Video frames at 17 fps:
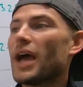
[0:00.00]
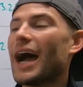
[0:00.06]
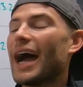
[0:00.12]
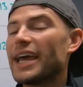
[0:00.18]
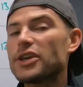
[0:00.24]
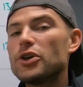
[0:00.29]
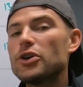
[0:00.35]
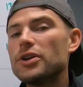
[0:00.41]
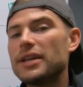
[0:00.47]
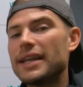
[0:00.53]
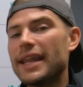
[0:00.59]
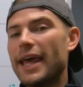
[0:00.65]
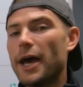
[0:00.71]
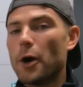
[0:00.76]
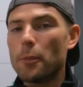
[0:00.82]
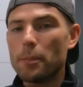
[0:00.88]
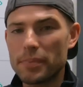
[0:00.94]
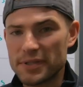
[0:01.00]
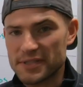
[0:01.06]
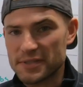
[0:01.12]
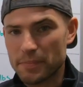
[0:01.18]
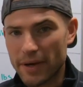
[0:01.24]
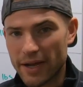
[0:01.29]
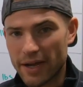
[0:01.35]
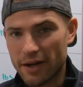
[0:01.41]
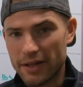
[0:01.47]
I couldn't help but
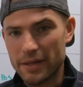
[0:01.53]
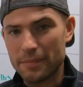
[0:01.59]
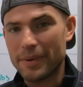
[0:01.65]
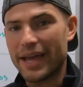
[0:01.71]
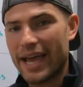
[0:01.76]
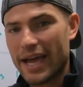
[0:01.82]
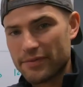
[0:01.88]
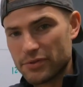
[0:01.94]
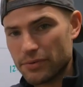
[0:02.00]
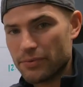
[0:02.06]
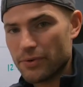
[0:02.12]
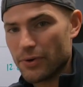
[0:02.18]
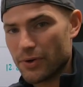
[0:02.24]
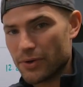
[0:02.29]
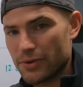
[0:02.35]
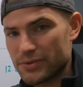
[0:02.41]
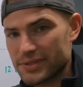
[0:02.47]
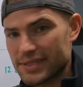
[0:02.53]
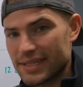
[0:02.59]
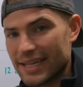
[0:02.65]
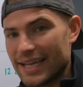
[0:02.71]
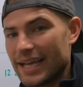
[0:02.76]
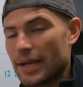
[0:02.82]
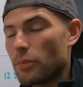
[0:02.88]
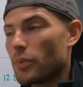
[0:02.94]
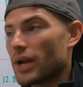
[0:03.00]
smile in my after photos.
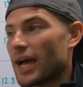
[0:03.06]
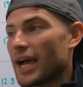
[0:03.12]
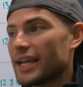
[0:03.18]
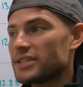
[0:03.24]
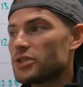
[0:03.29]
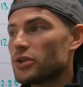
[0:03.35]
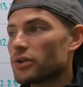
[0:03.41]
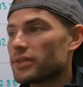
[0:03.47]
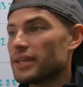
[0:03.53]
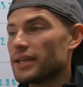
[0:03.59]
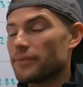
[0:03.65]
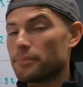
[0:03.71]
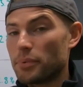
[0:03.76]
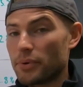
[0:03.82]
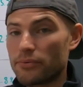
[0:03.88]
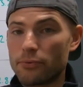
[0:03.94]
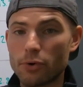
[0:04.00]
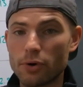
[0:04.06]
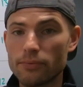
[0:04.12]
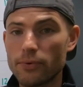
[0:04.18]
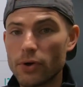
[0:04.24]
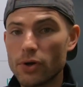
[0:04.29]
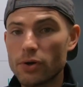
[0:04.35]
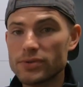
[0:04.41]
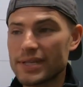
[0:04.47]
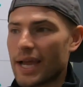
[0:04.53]
When I took the before
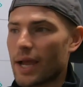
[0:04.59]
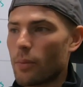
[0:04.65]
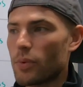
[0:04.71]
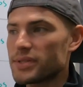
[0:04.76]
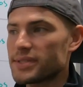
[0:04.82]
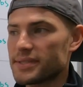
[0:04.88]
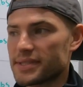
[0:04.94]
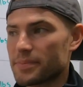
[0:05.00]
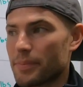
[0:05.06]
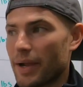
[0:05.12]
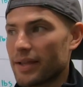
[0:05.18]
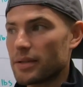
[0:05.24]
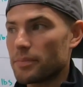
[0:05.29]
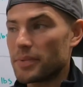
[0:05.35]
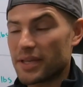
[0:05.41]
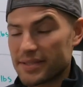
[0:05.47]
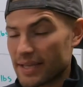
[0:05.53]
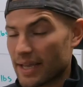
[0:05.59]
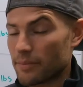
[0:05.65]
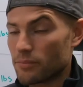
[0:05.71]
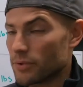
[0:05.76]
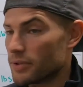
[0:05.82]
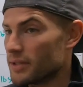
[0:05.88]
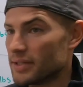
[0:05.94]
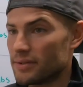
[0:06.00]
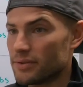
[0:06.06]
photos, I wasn't smiling because I
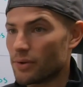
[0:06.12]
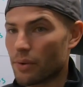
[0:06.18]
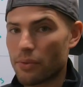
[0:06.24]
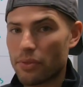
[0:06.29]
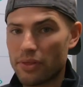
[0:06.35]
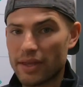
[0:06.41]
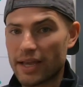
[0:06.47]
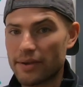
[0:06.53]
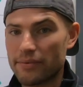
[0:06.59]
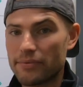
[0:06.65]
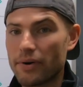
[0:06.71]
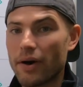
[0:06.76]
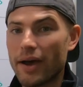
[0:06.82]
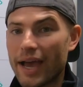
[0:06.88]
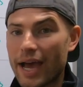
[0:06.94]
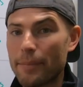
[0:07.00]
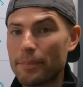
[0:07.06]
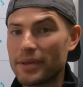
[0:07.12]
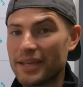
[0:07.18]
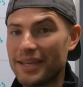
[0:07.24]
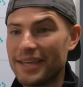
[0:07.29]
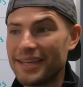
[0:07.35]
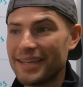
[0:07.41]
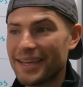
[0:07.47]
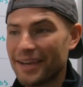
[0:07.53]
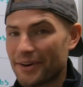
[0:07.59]
really don't think I felt
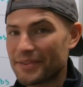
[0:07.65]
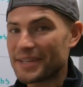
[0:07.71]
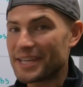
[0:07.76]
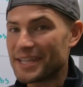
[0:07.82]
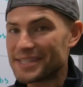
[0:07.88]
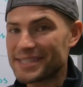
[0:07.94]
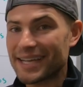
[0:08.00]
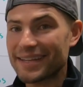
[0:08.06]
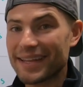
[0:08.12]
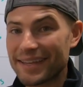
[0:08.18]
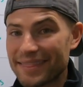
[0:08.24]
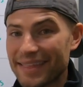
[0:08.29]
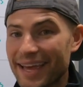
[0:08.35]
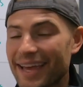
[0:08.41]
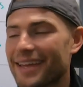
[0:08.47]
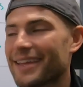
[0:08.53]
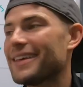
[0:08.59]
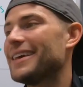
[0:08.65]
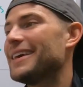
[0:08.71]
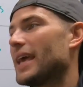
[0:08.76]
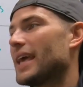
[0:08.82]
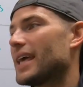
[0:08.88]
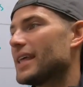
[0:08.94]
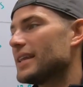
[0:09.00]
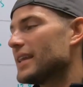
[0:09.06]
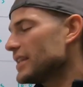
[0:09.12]
happy on the inside like that.
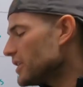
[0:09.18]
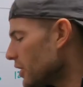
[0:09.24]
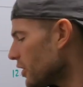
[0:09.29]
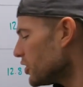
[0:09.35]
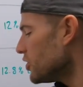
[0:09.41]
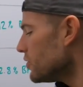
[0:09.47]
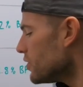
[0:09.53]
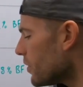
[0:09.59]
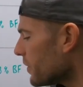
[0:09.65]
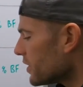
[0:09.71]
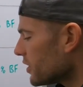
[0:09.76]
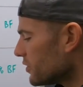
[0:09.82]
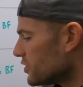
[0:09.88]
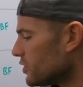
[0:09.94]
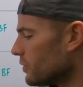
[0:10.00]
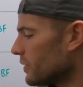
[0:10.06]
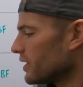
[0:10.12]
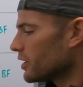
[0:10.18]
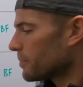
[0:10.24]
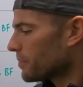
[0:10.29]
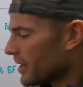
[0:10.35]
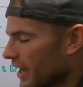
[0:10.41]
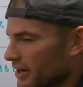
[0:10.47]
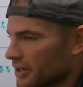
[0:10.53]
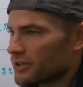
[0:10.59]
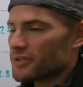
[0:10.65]
And you know what you're doing, you're
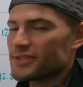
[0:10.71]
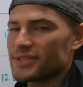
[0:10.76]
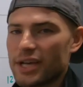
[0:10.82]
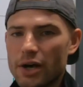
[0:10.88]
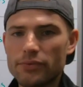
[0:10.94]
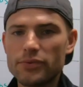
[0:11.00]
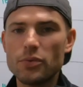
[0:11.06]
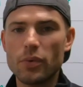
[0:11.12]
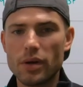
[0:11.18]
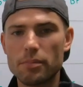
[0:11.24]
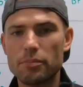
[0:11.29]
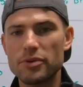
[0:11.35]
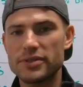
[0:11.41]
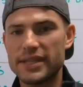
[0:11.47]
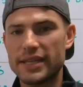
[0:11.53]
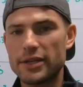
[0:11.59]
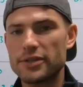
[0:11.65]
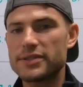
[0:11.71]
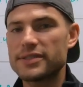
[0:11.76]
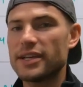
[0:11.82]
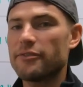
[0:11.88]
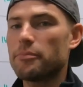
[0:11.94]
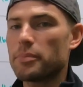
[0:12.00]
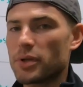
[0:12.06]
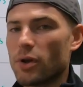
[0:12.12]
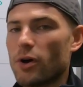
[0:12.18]
proud of yourself, you want to present
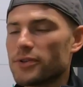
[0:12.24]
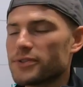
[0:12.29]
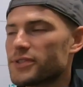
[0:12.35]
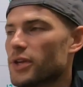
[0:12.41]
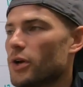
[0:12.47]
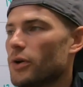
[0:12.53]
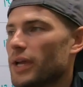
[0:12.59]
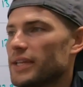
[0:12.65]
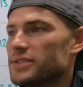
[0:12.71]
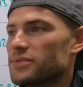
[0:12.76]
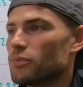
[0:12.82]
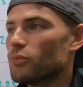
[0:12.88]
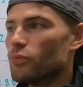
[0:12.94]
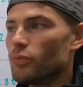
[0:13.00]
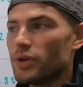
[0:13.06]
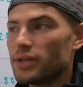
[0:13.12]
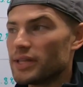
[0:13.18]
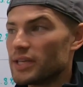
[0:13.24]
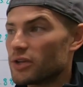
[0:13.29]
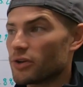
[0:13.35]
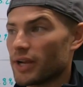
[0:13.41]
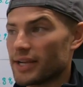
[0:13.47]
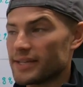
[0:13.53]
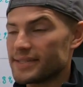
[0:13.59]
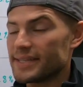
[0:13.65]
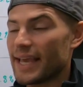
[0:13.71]
yourself, but also it's really
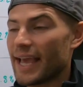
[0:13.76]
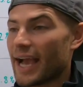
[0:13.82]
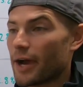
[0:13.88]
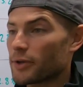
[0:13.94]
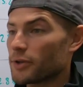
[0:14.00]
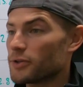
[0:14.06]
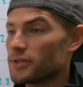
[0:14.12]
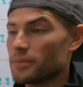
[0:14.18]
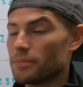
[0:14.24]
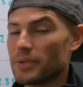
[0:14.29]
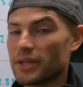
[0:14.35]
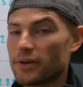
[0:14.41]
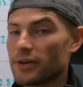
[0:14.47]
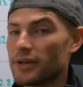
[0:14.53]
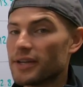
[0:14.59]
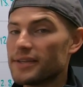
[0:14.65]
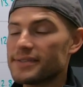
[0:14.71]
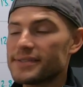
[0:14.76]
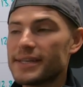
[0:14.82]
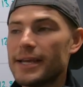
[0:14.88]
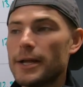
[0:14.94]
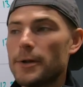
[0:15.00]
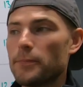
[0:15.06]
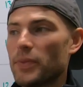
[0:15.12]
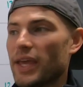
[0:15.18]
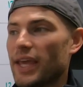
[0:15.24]
crazy how your demeanor is.
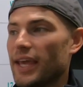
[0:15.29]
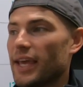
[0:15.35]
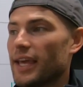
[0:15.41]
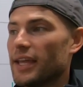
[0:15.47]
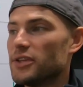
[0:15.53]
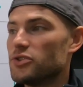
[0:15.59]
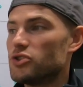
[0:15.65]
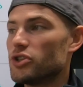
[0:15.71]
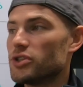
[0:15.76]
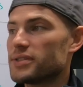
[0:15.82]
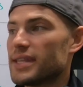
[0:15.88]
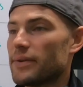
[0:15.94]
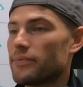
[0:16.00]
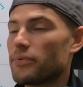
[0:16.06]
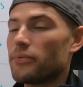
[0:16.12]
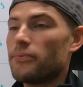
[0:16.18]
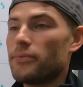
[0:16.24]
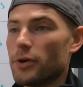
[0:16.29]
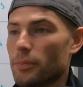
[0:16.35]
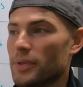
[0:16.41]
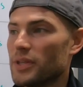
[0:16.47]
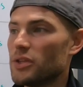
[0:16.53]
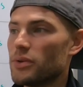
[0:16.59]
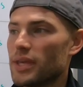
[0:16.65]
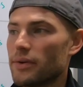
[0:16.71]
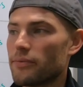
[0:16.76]
And just that fulfillment
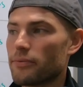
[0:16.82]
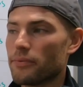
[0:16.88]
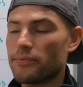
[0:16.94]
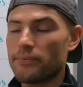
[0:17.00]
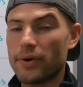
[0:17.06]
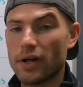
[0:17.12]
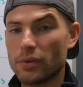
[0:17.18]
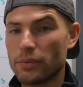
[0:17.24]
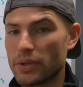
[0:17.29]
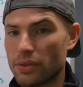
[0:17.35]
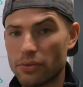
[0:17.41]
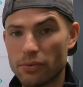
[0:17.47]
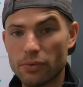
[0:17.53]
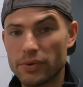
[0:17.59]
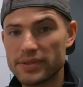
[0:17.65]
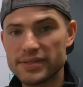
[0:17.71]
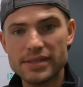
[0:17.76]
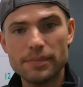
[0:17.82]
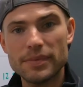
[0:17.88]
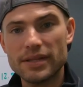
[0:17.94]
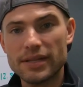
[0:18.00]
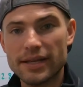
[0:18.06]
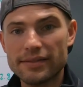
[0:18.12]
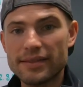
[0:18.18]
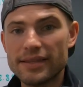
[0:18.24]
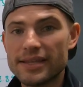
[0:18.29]
you get from following through on something
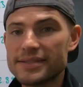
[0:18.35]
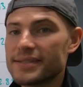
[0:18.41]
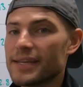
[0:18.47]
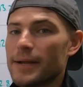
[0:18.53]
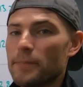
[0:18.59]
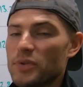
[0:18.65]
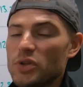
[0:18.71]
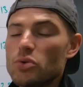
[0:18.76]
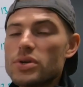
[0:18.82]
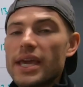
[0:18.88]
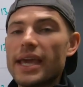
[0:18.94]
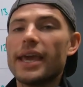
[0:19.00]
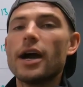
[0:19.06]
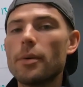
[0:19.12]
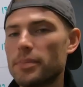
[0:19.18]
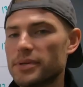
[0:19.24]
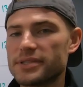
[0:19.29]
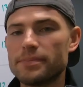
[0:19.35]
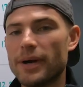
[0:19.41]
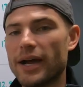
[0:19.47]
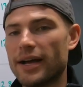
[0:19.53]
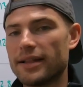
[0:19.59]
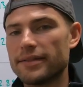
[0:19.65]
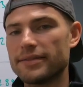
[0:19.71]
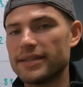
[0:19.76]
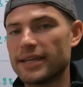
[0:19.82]
like this, you can't help but
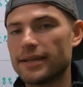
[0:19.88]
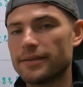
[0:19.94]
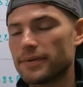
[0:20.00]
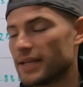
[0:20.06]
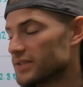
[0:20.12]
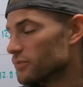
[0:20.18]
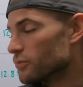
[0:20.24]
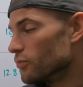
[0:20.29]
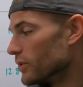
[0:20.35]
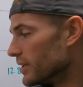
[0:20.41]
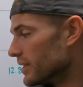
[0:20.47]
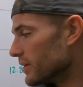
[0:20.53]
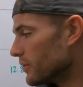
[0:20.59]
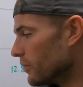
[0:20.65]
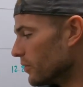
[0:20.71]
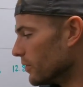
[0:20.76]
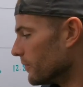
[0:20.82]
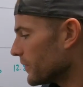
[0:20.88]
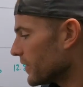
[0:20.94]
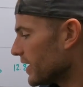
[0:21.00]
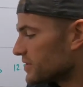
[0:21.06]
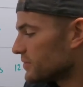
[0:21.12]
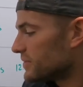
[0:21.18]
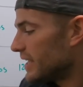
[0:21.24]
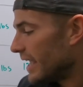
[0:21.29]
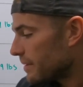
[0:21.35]
smile at the end. It's really cool.
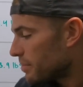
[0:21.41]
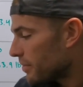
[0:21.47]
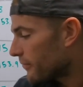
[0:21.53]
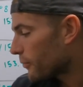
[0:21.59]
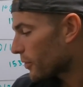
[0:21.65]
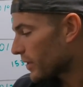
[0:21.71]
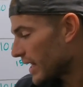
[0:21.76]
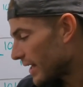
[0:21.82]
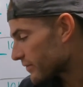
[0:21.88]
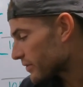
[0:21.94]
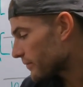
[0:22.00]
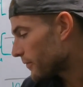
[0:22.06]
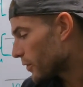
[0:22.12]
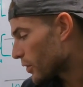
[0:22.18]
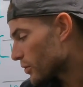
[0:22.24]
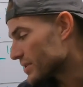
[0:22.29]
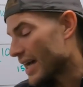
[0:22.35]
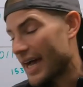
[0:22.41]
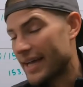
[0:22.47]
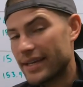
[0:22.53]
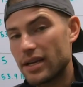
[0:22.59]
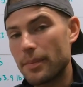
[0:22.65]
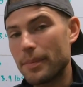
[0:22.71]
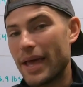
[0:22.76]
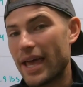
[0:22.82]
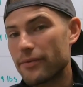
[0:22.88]
So take before and after photos. I did
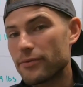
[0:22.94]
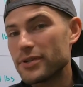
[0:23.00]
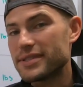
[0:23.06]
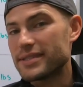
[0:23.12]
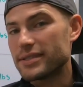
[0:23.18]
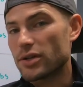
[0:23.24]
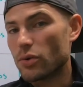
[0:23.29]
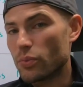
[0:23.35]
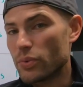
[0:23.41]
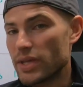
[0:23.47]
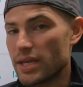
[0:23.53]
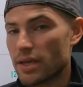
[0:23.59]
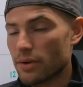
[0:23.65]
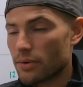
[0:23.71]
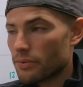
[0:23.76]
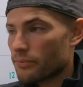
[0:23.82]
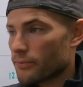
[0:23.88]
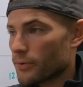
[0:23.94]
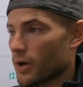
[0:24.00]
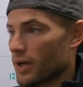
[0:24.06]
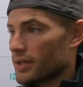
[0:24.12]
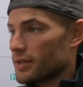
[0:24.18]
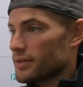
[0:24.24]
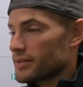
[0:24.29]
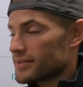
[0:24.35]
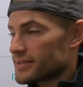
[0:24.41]
them every single week,
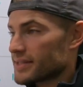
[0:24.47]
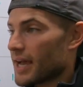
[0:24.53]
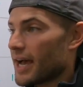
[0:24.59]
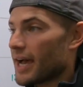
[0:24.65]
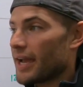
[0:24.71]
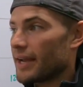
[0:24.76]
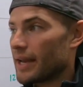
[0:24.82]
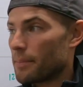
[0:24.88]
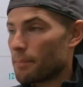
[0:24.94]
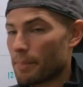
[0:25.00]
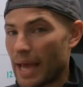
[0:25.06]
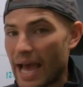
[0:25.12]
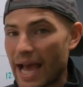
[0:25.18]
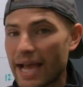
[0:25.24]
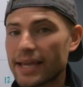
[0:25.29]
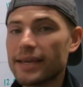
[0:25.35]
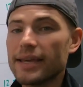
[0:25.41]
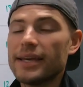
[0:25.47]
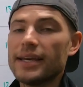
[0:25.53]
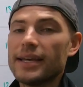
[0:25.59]
front, side, and back.